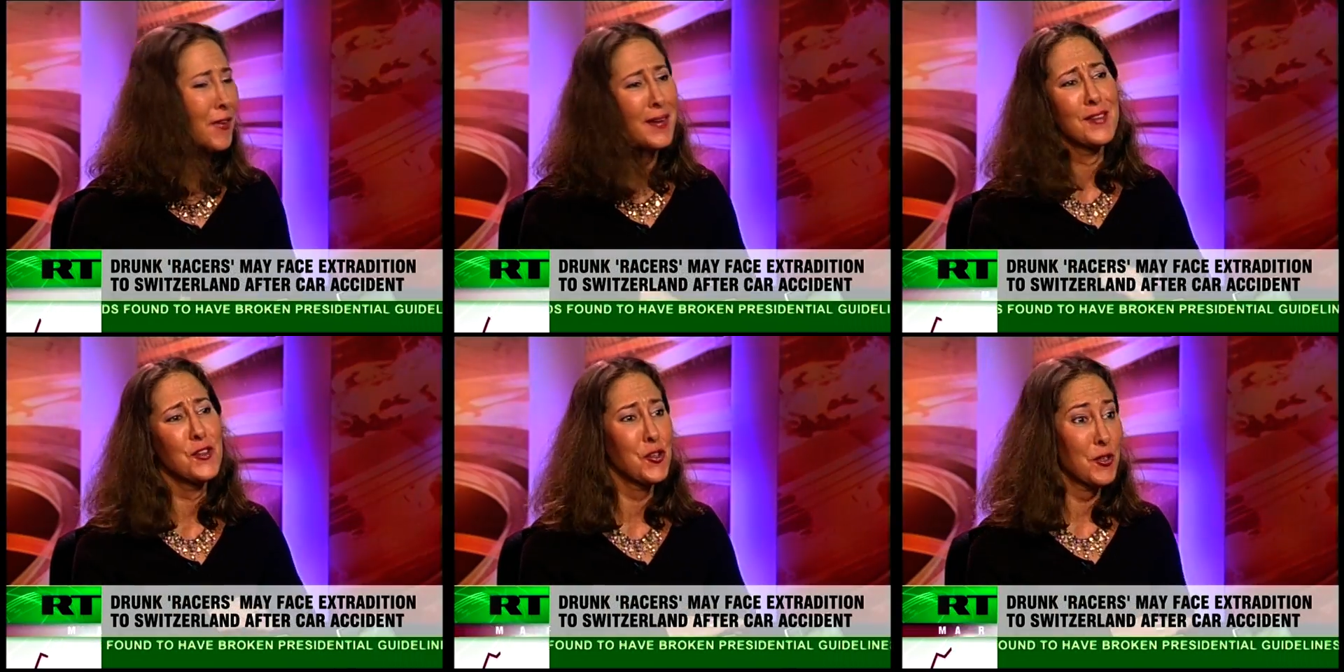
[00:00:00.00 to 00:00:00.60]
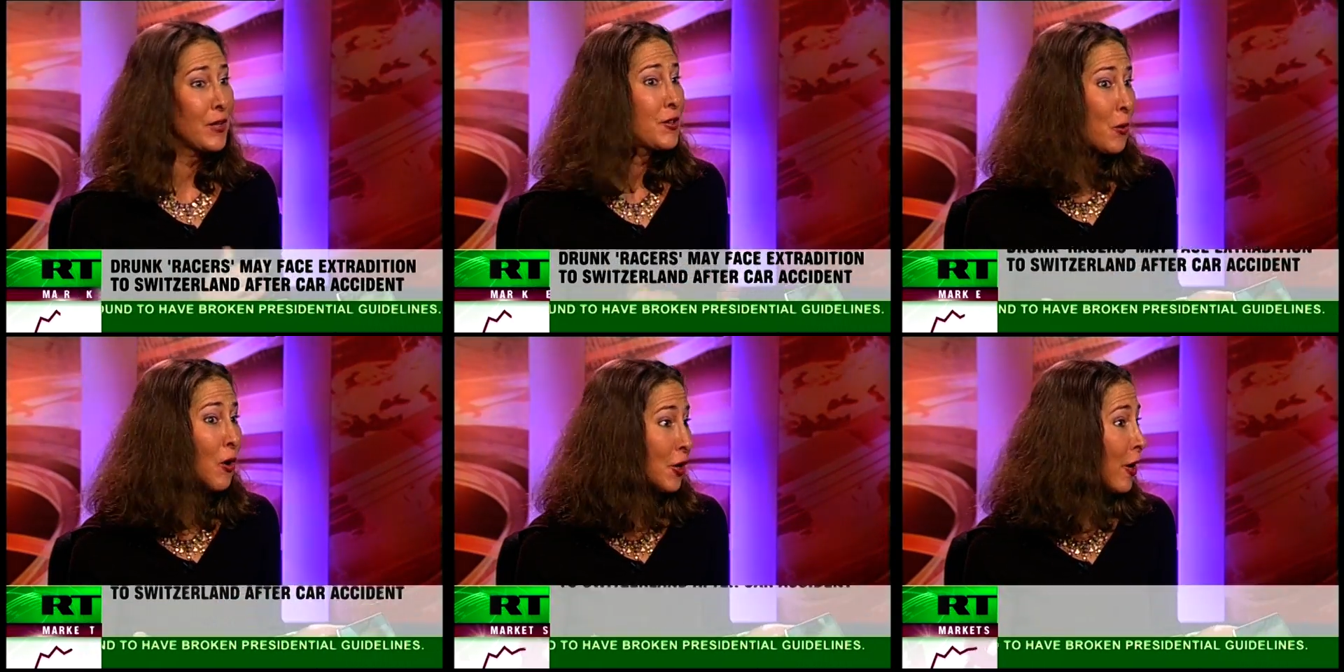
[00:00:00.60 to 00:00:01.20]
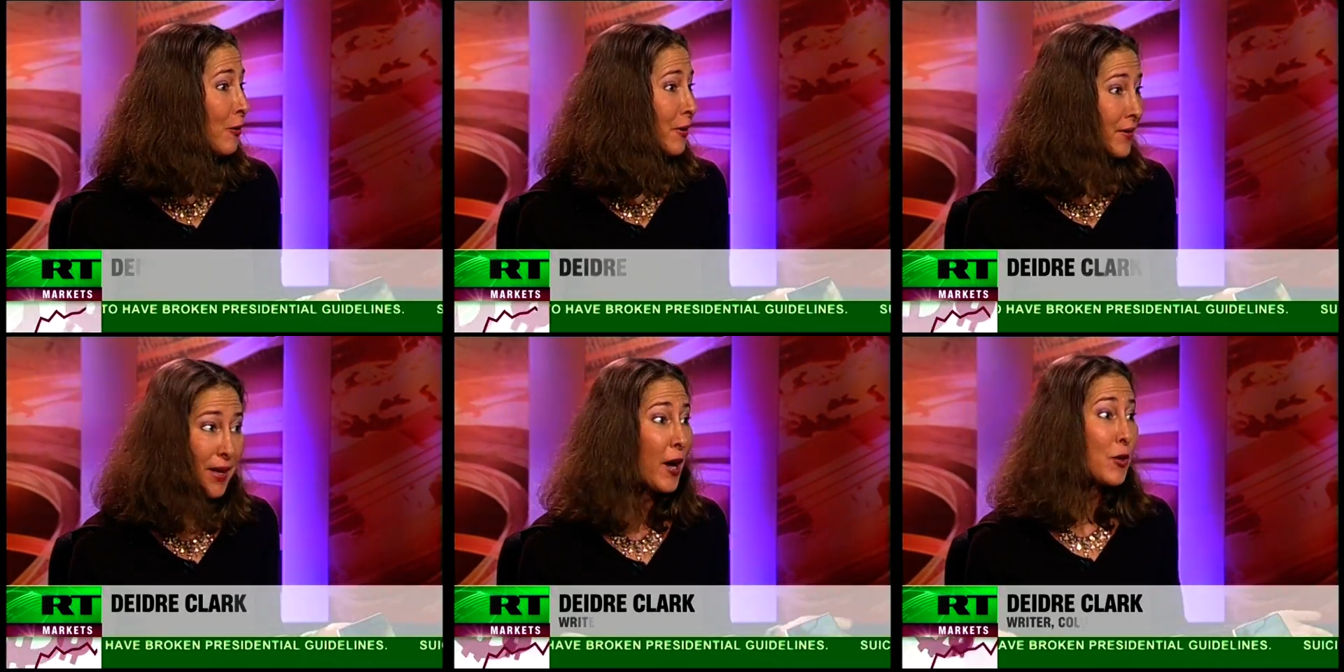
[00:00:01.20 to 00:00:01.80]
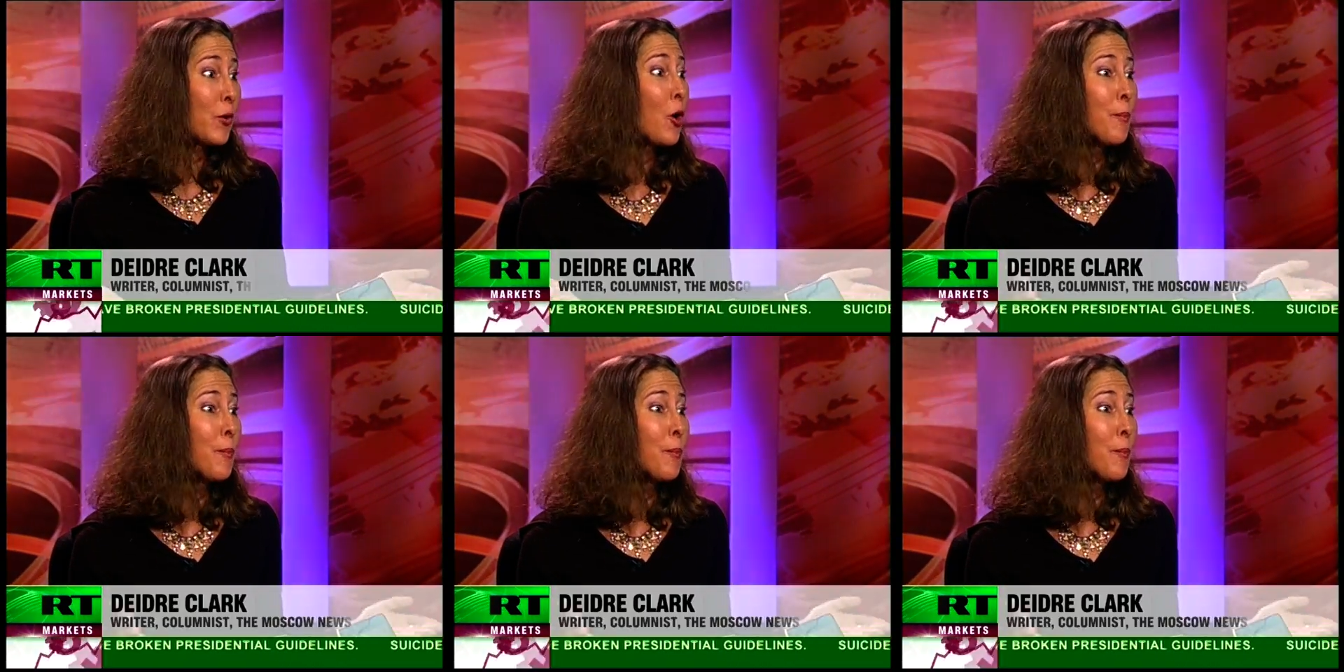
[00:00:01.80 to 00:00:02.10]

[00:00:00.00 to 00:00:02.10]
and it's just, as you all know, it's chaos. We all